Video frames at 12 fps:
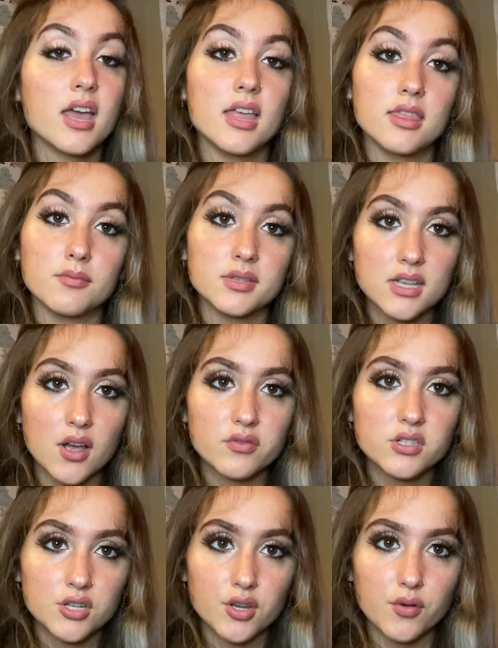in
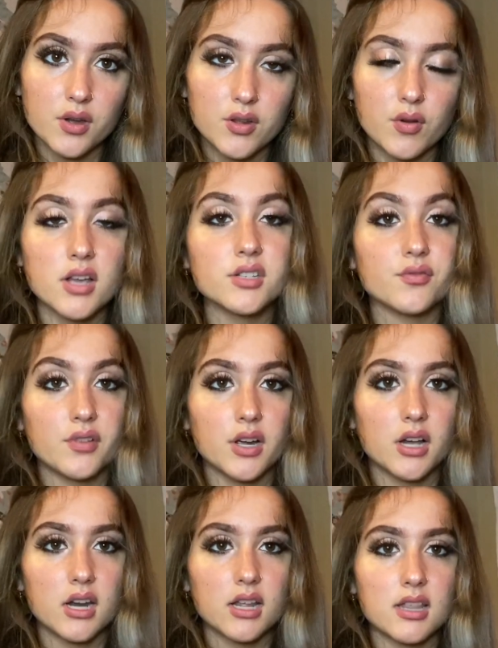themselves too, and you guys are very
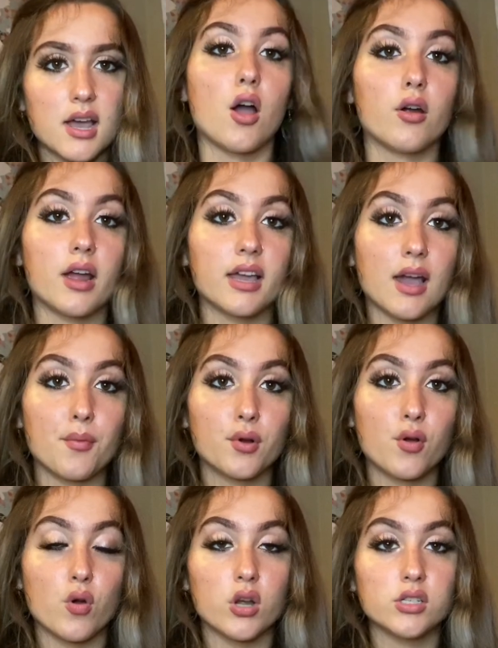good at that. Alright
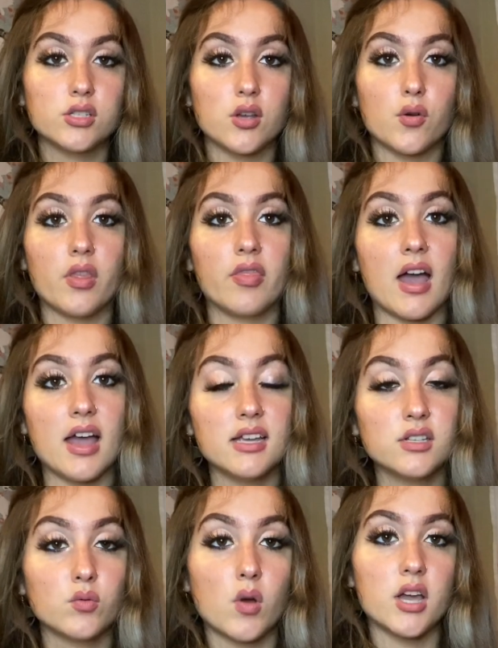Capricorn, so that
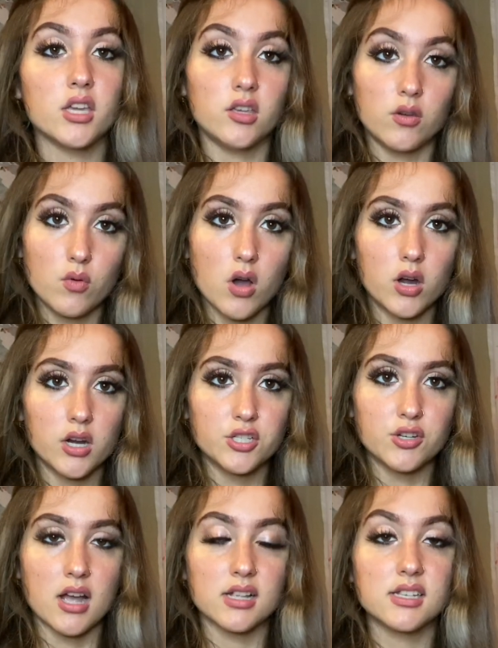is why you are
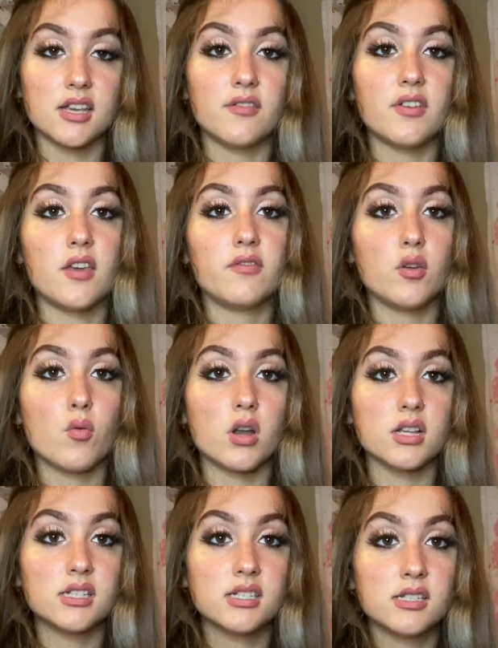attractive. If you
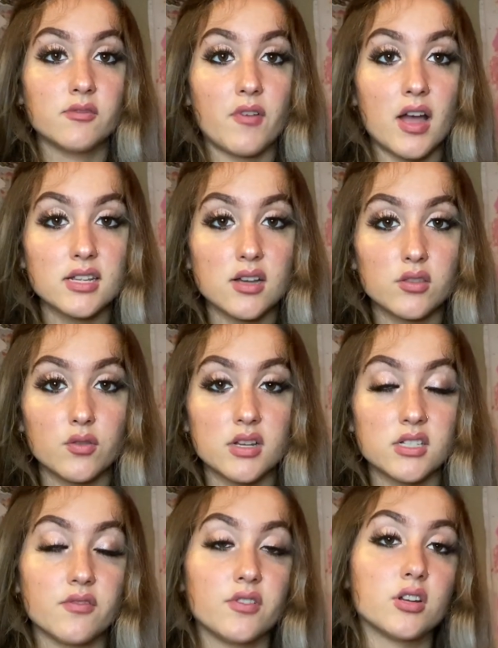want to find out the
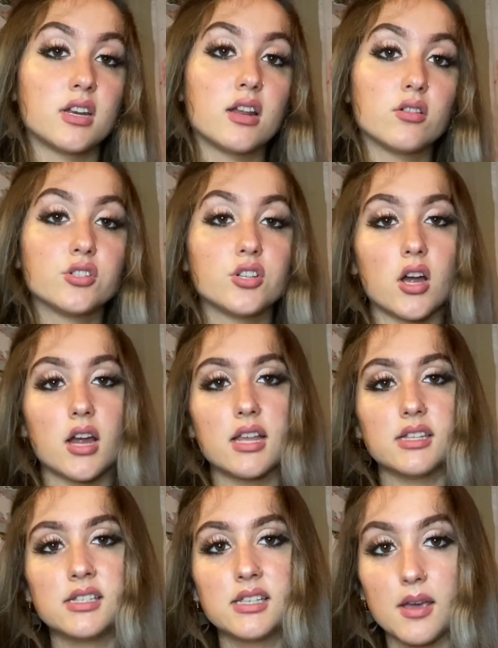rest of your natal chart and
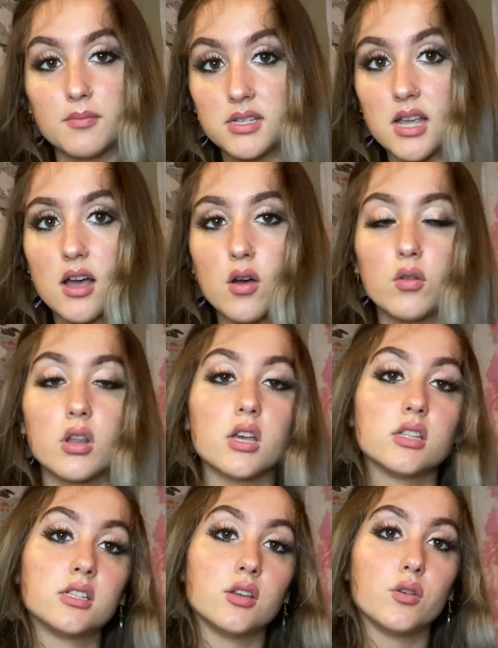skip down
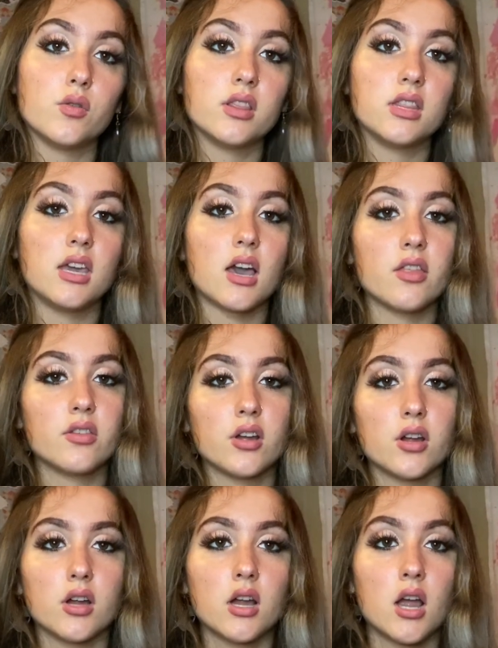to the
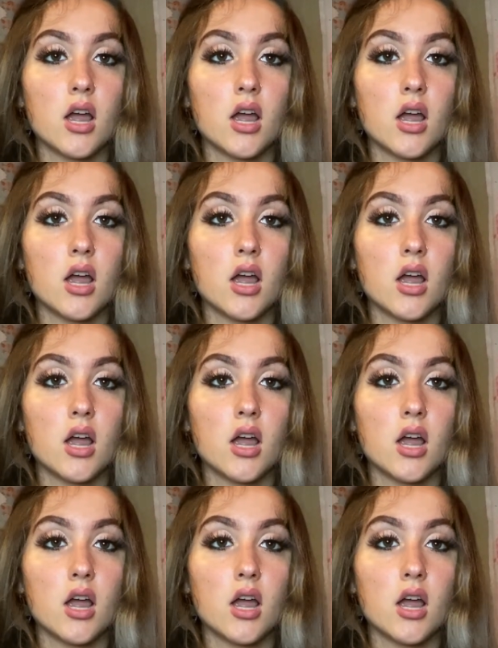other